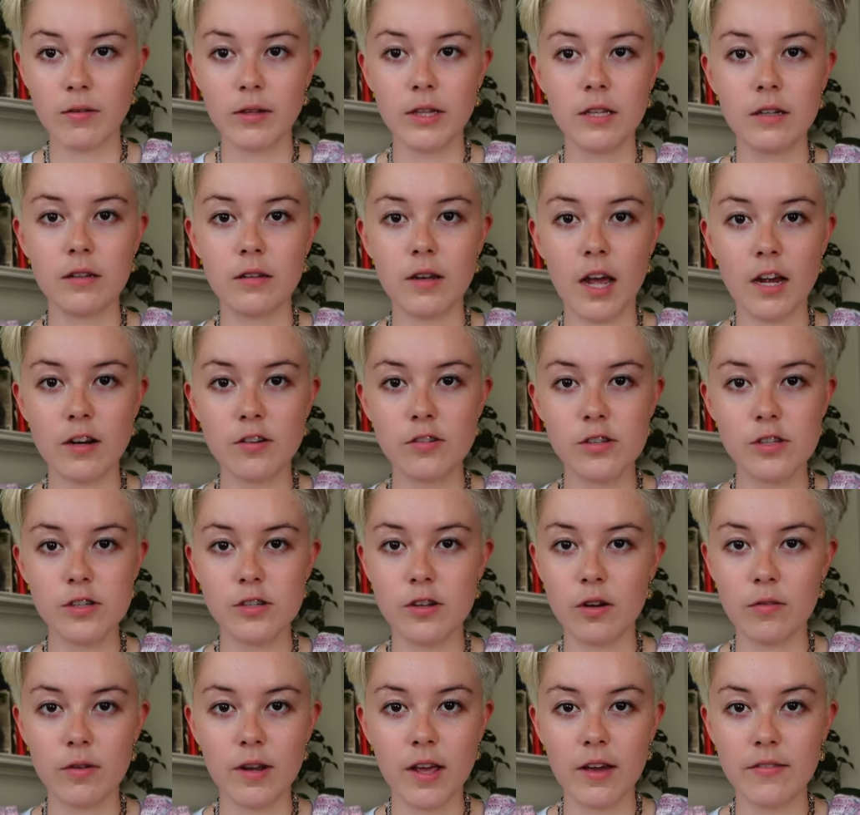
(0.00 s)
I really actually
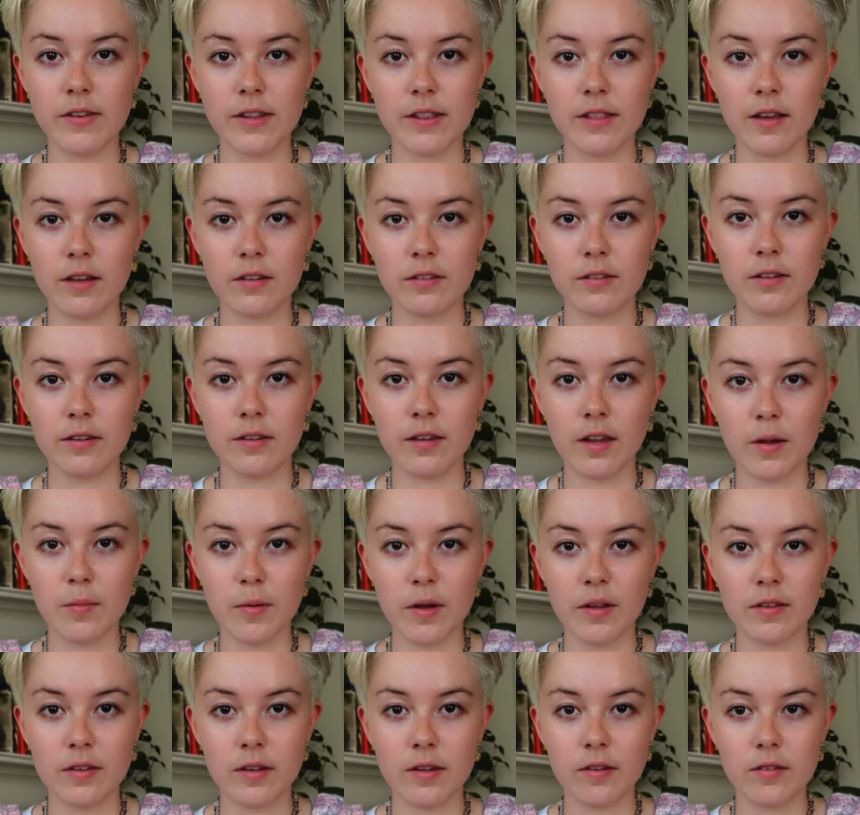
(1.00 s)
don't have anything else to say
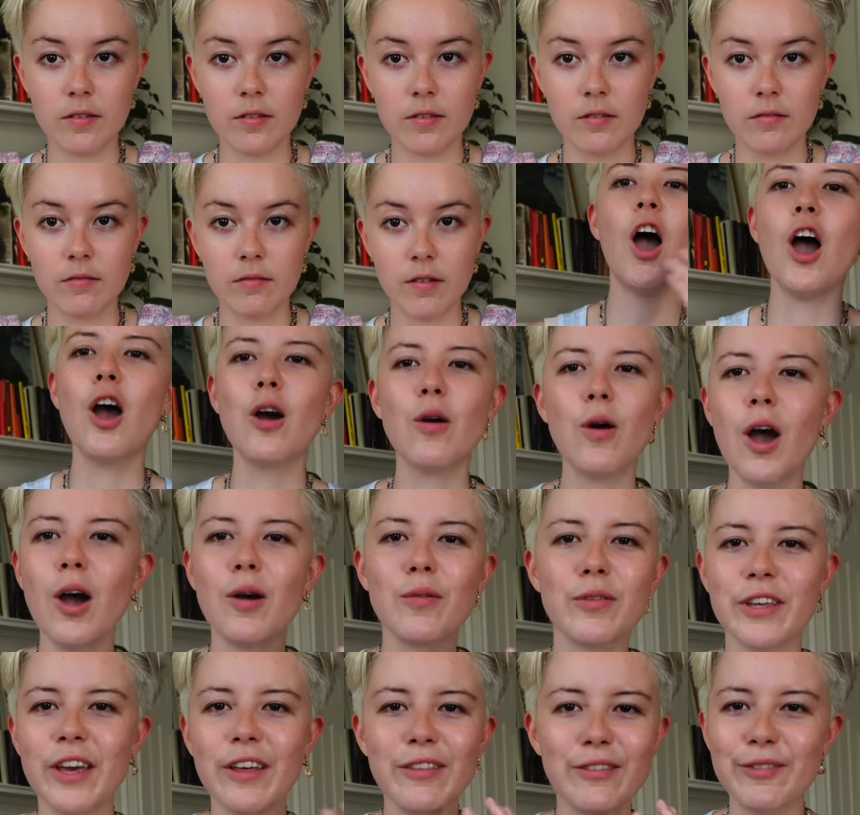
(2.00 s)
about this. Oh,
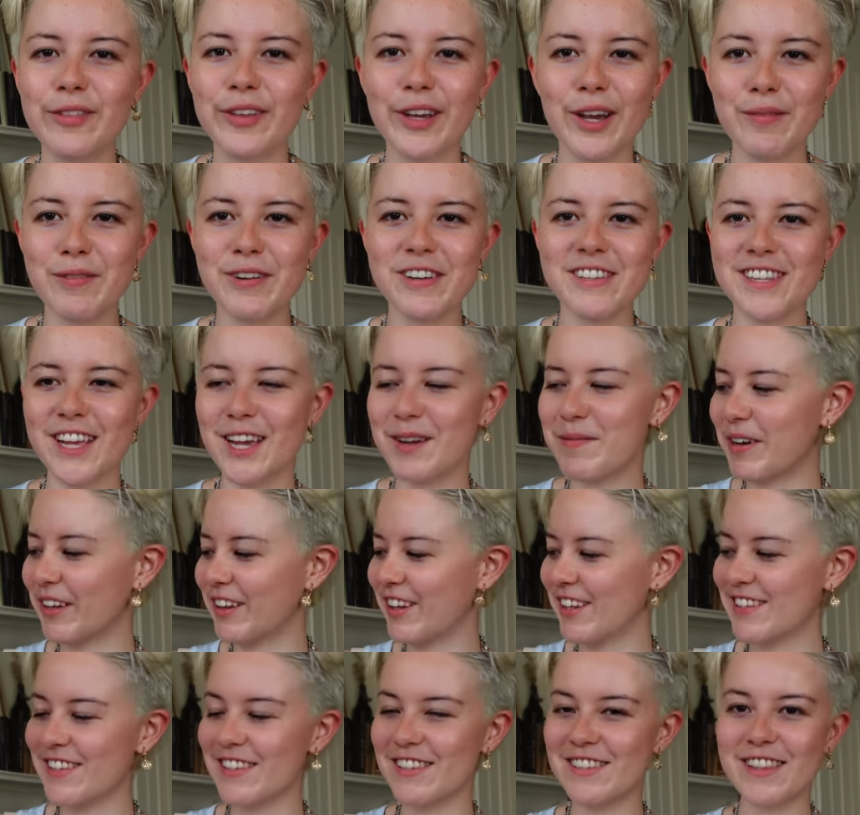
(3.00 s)
the other thing I want to say about
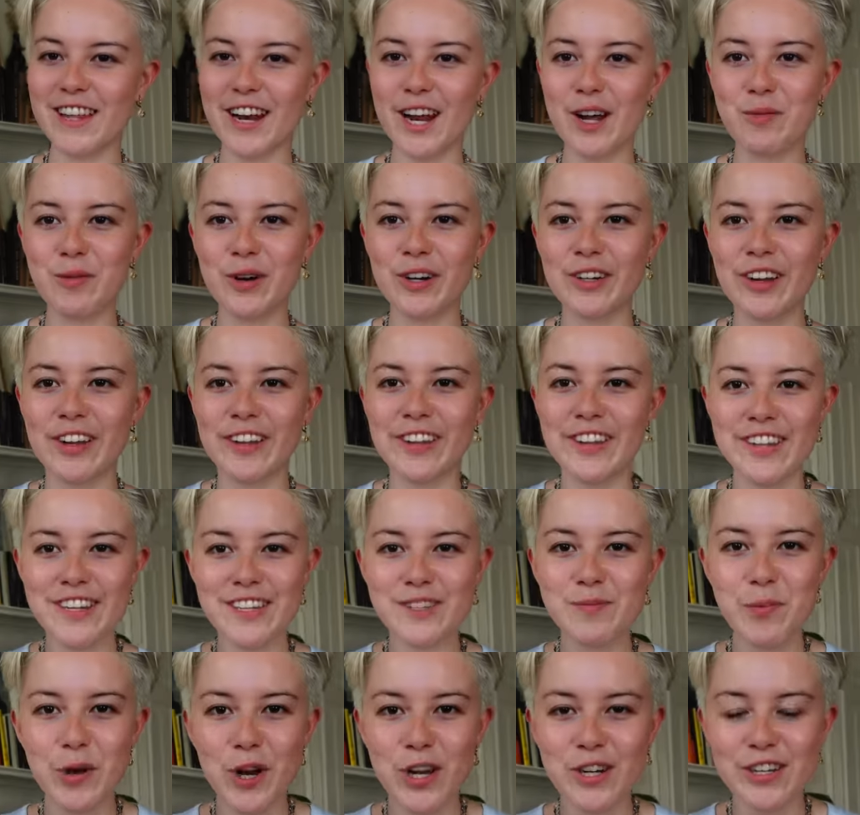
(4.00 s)
this is that I worked on
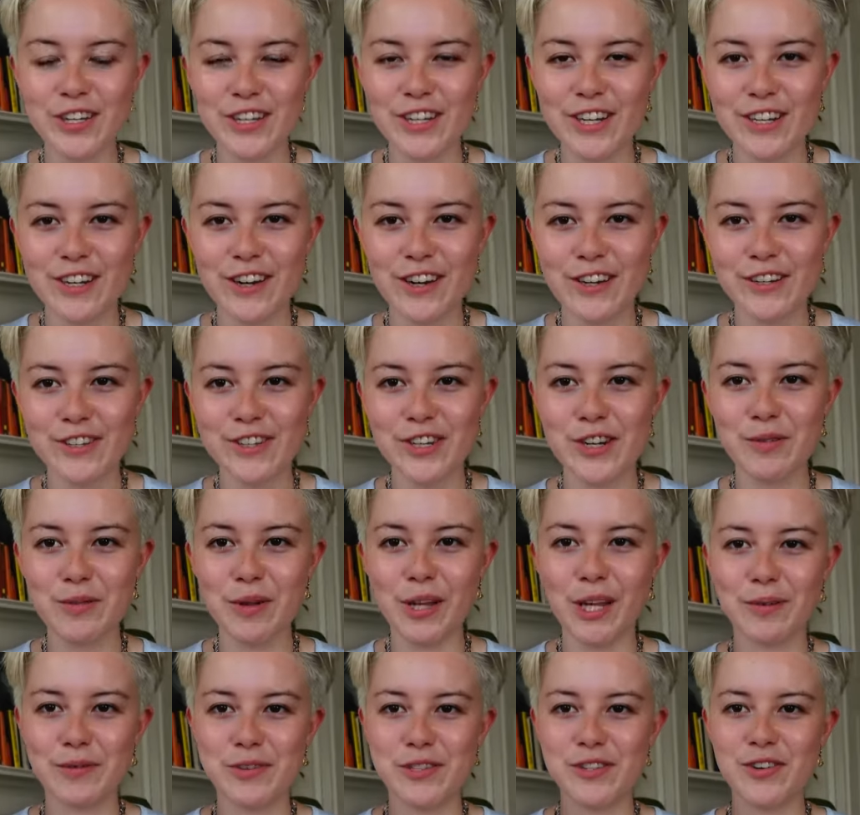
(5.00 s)
this project a ton too
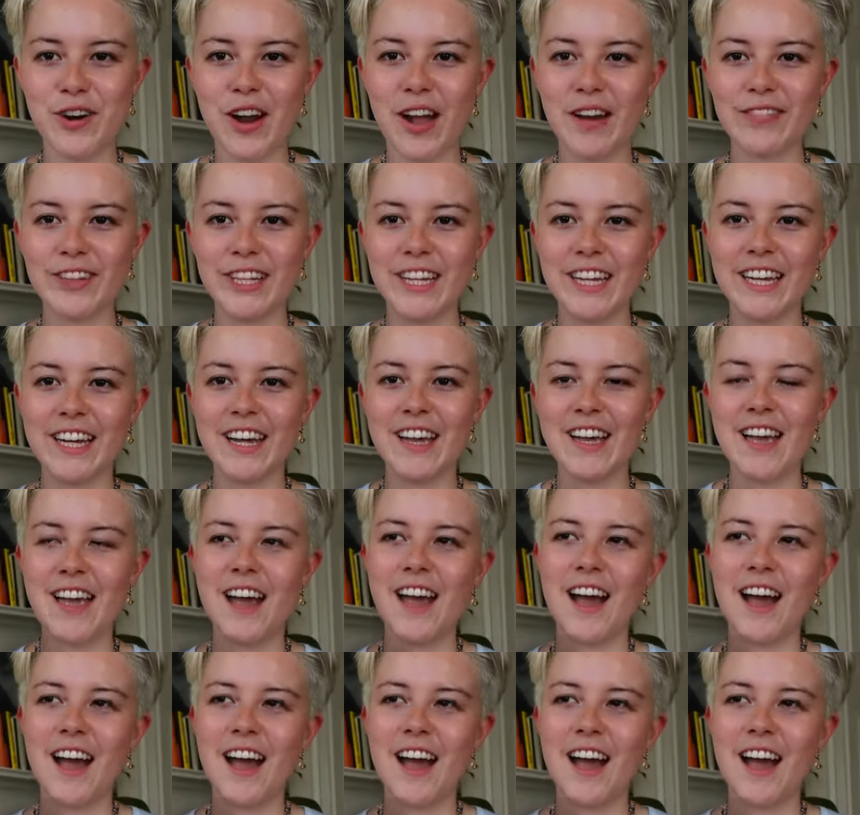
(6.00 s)
while I was traveling.